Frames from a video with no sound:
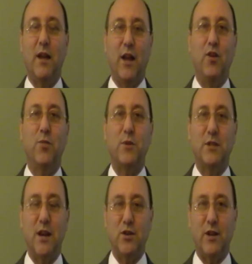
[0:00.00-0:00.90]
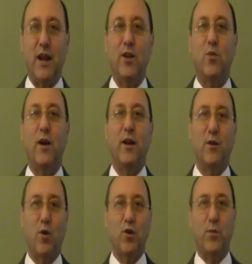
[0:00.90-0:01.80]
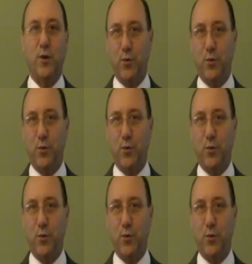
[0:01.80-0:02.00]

in your possession anyway in order to be